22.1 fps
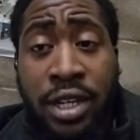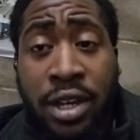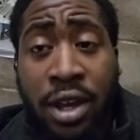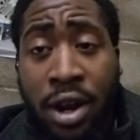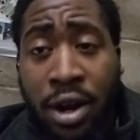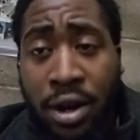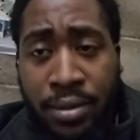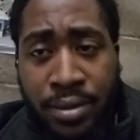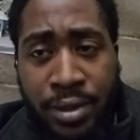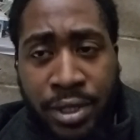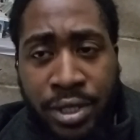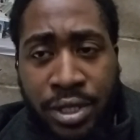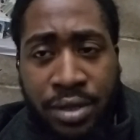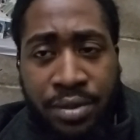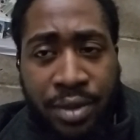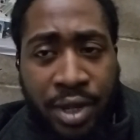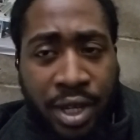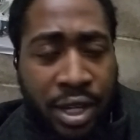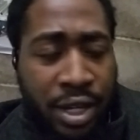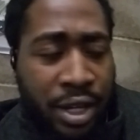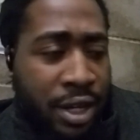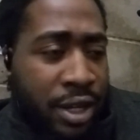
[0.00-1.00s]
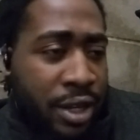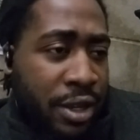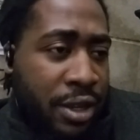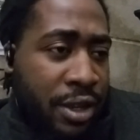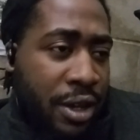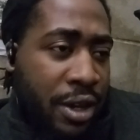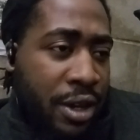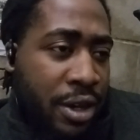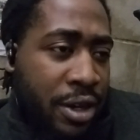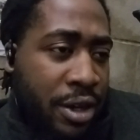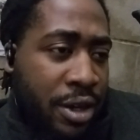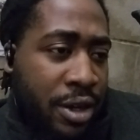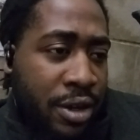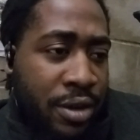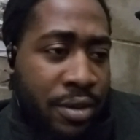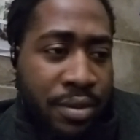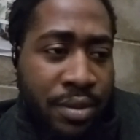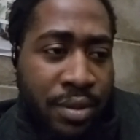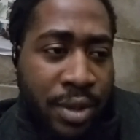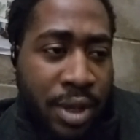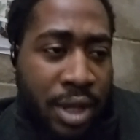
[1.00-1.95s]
garbage, man.